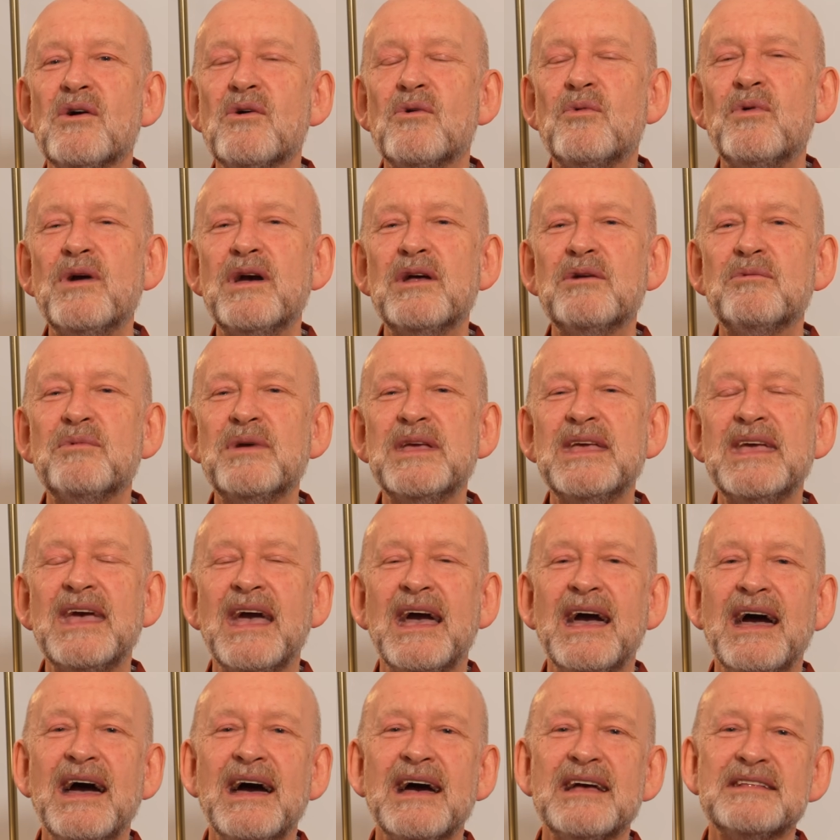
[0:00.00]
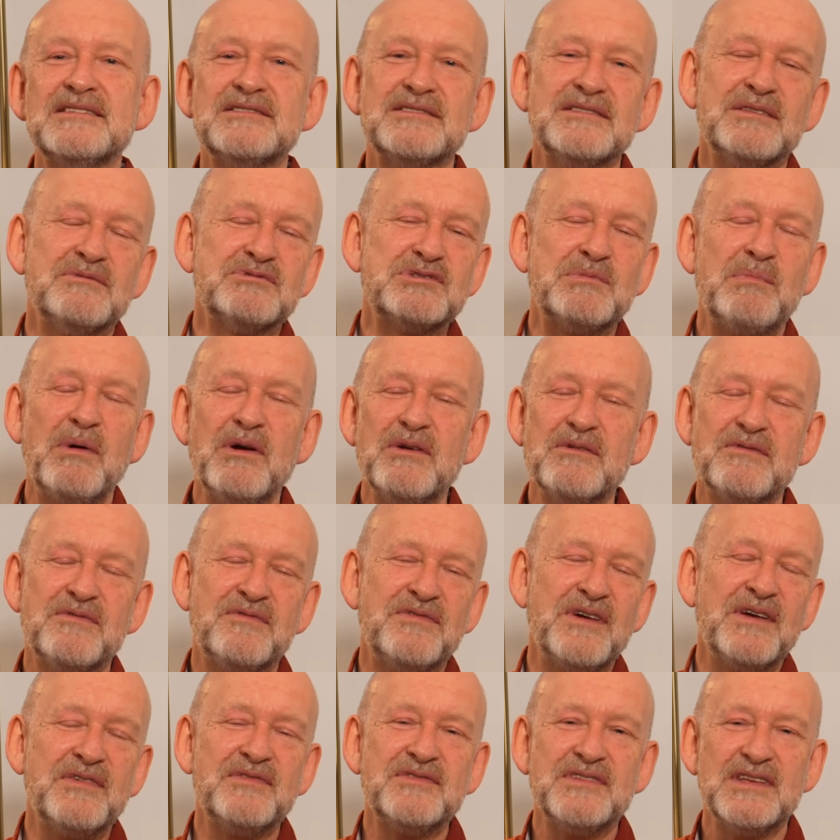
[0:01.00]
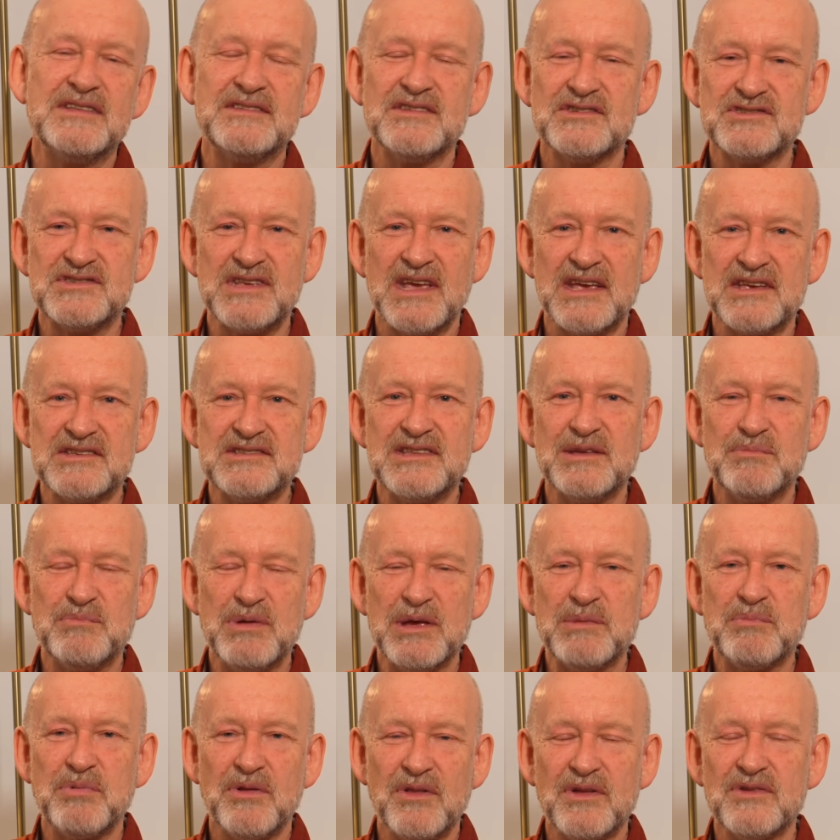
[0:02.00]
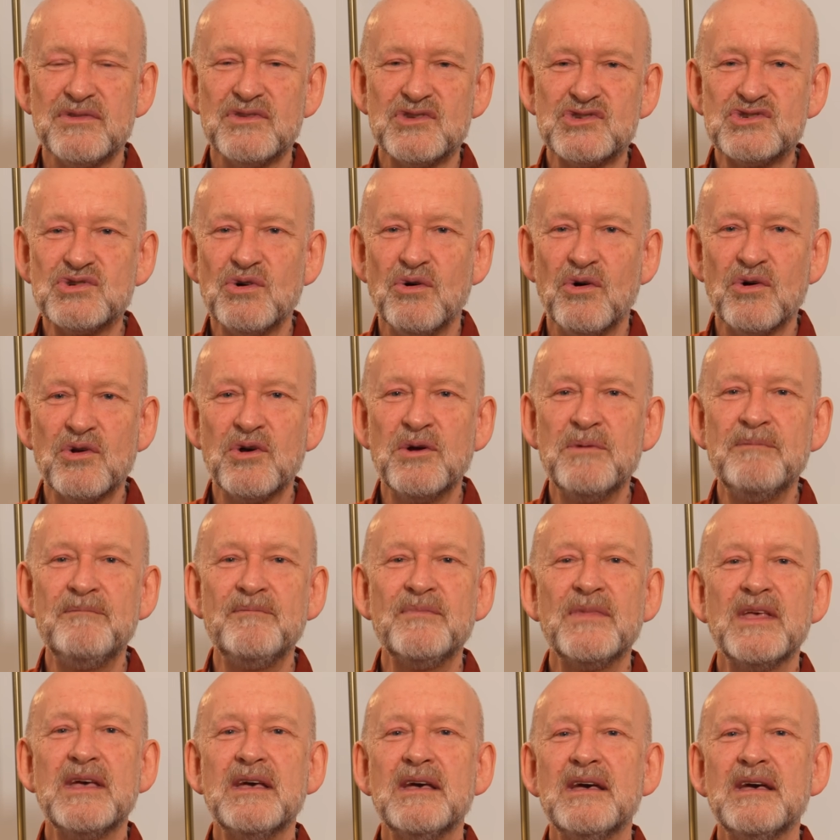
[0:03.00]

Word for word: where we had there was about 50 to 60 people in the showroom